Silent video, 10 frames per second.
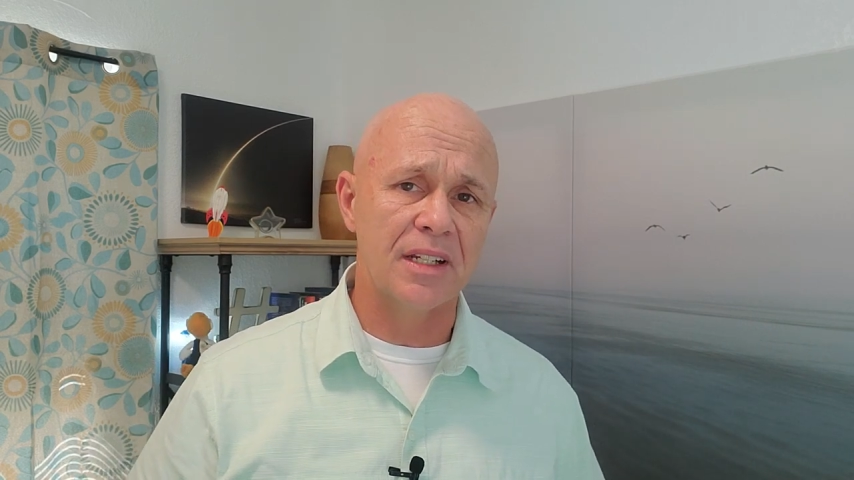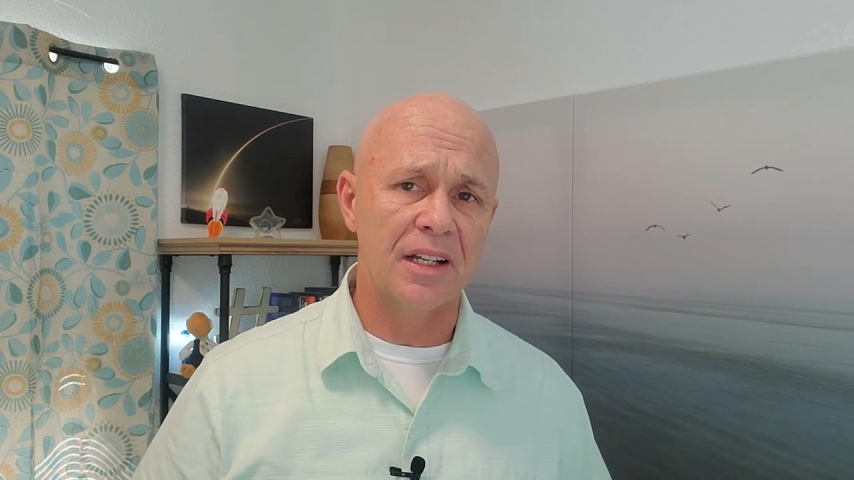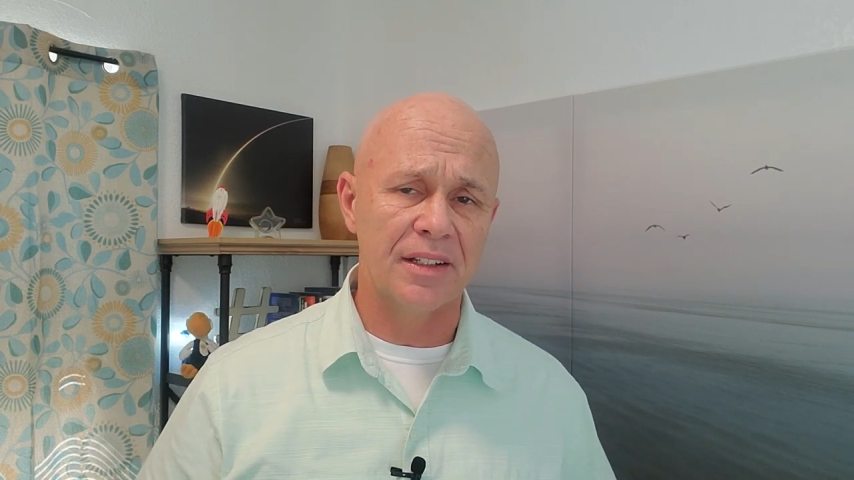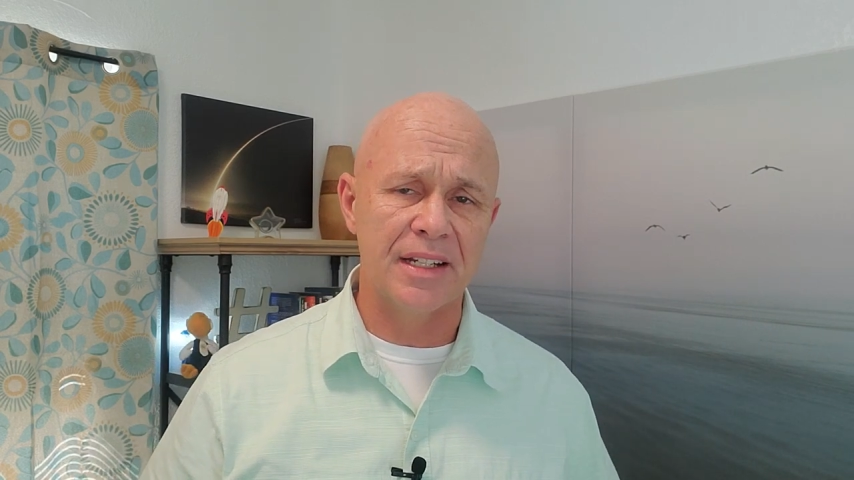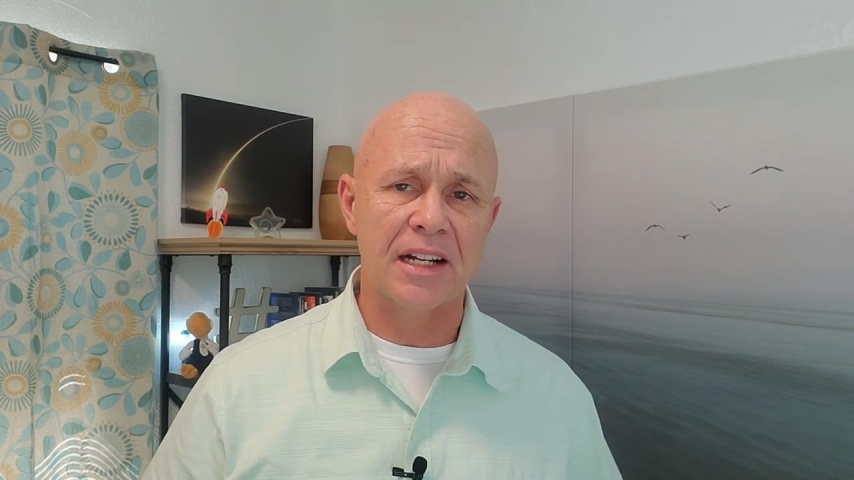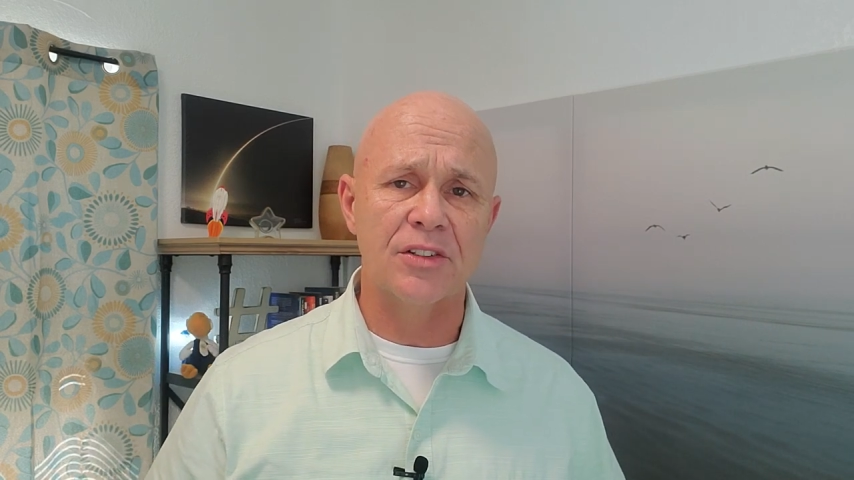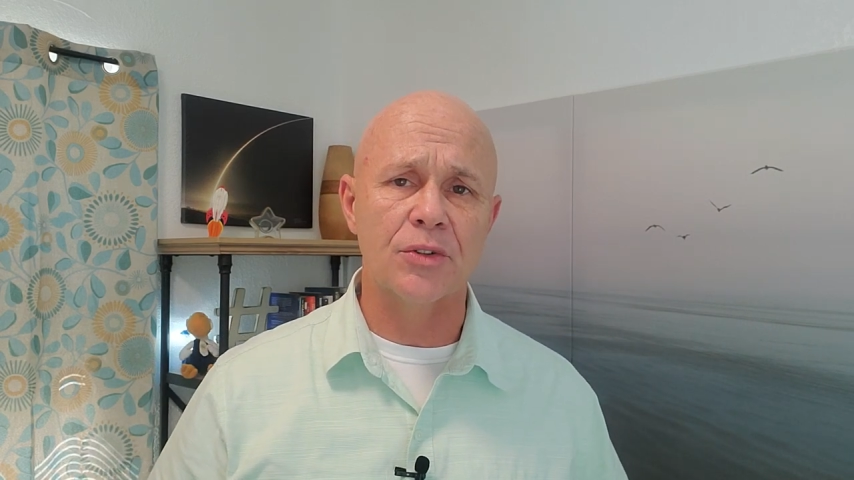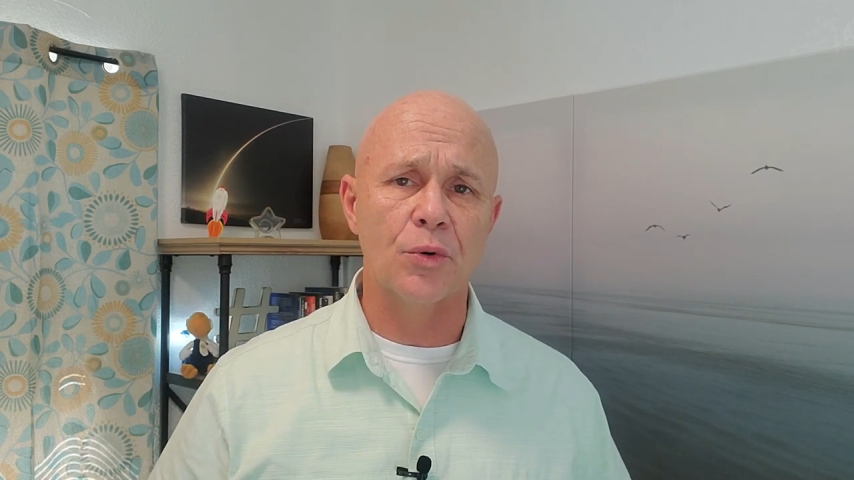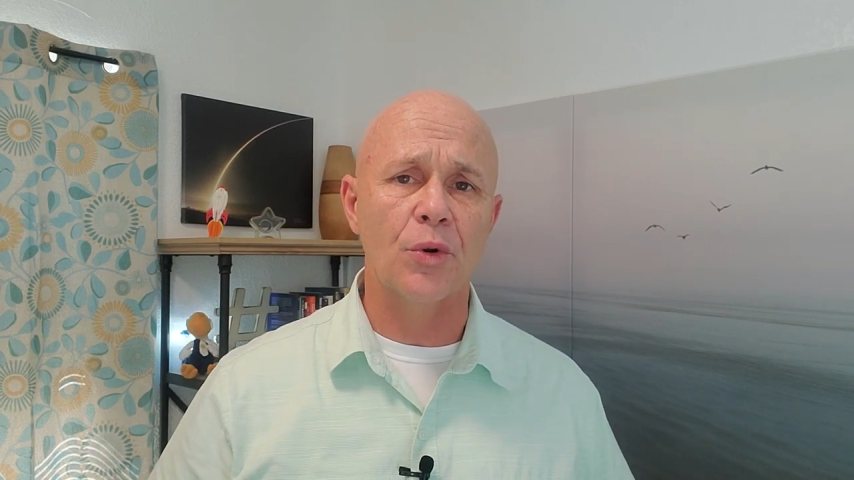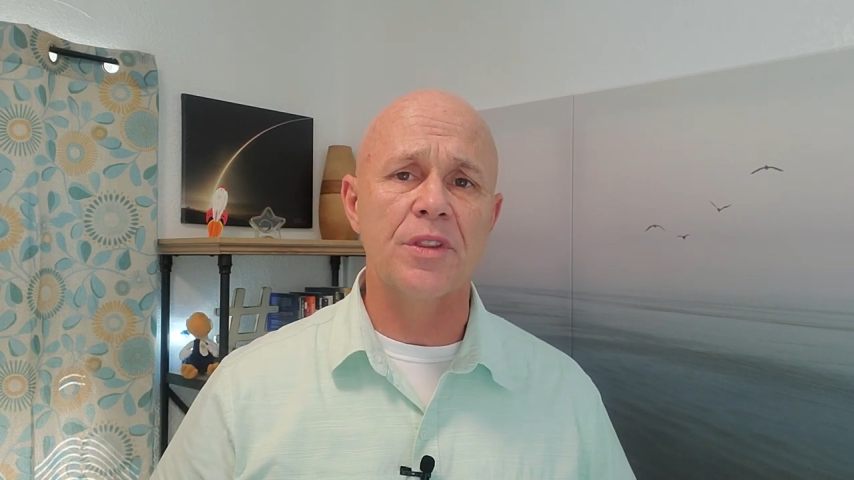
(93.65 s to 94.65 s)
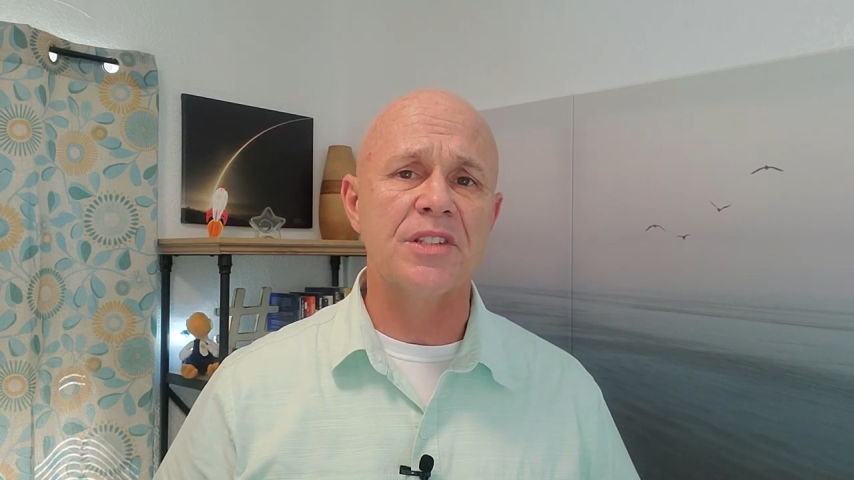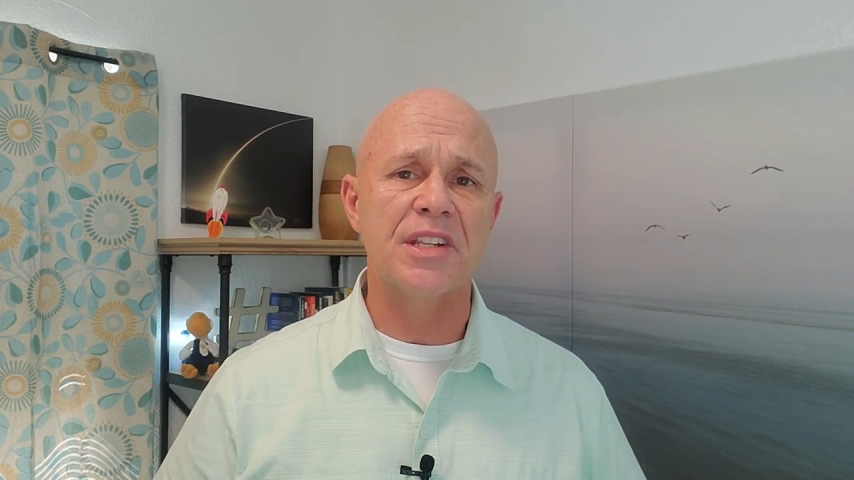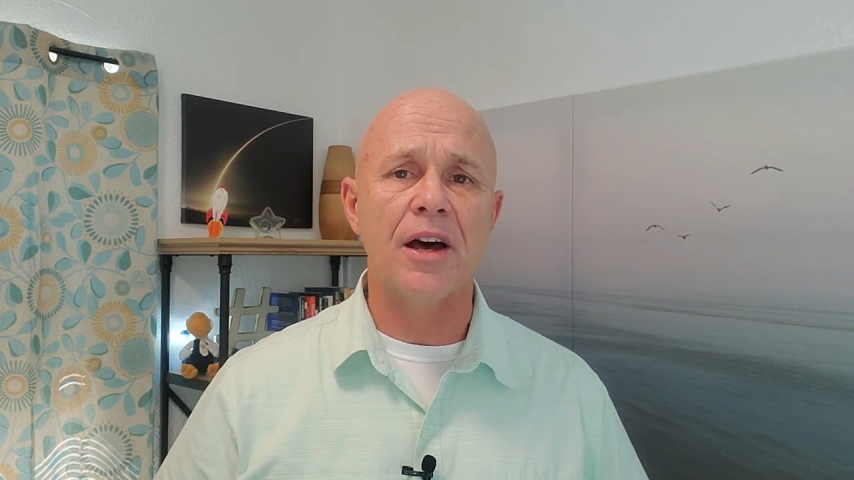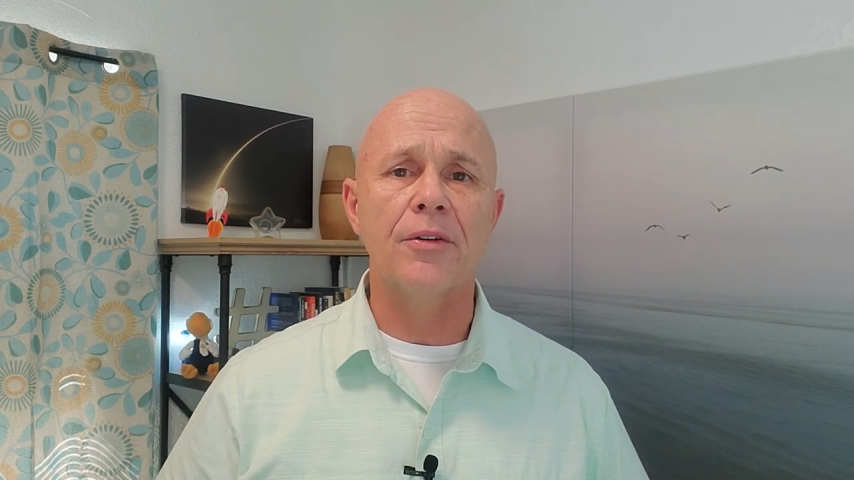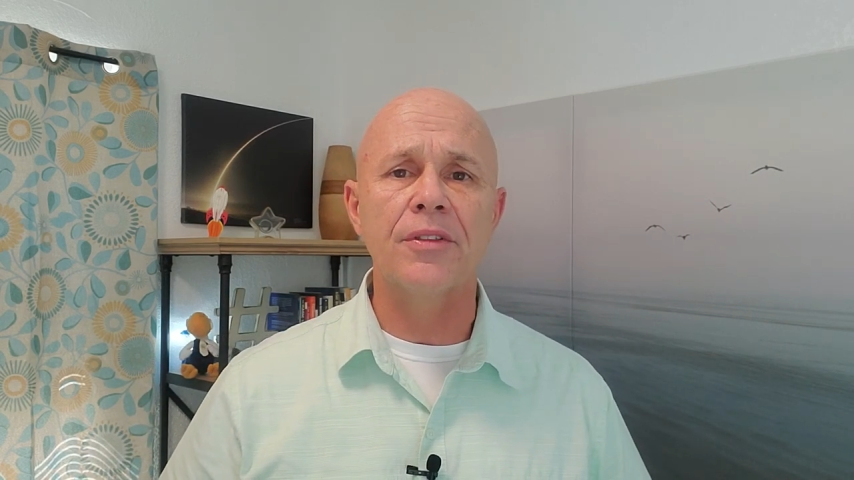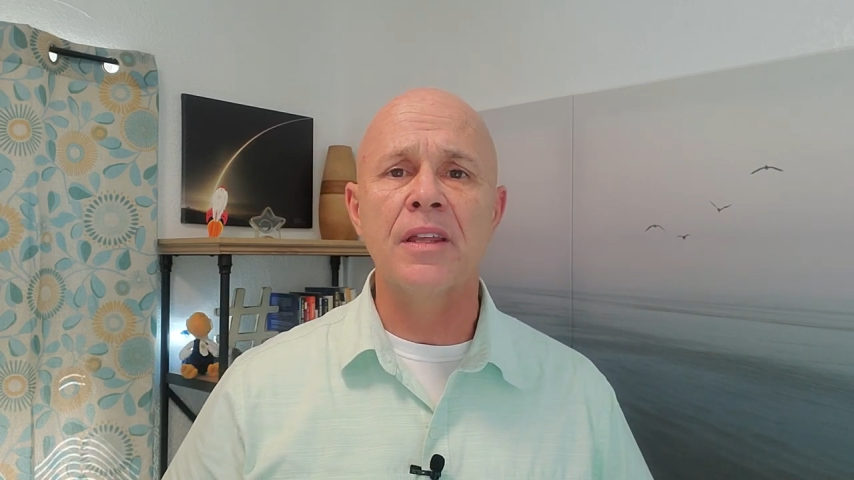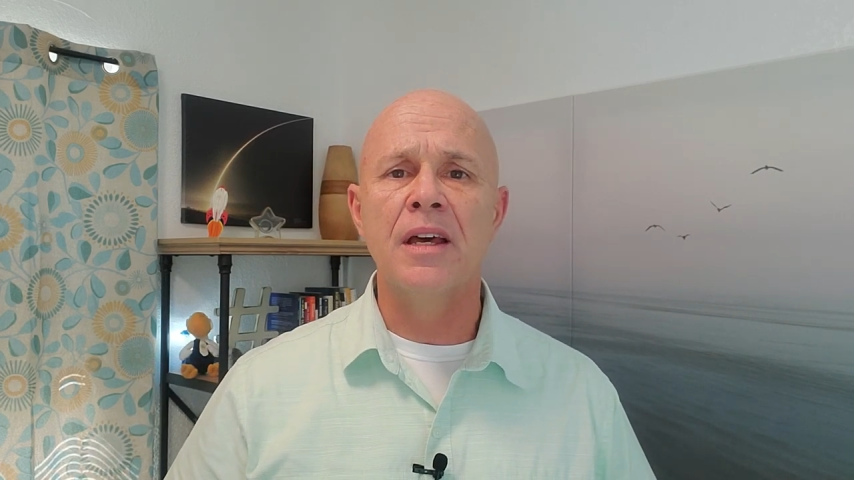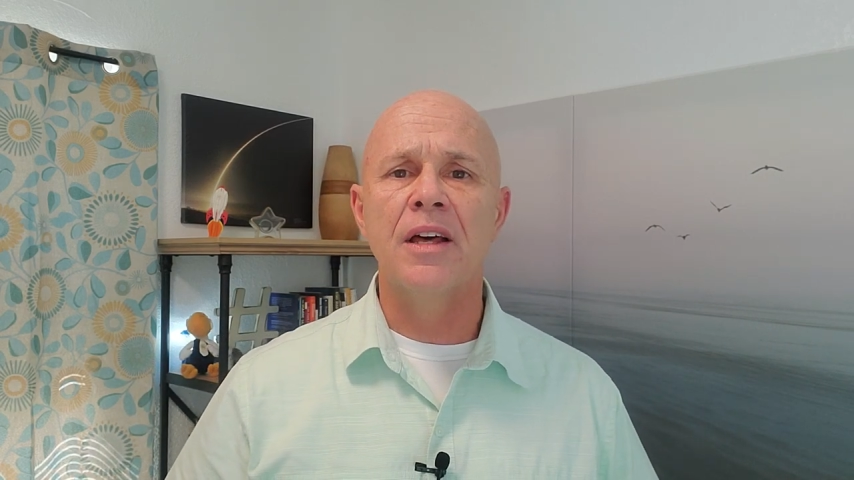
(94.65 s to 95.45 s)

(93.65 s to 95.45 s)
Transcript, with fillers: connector north and south.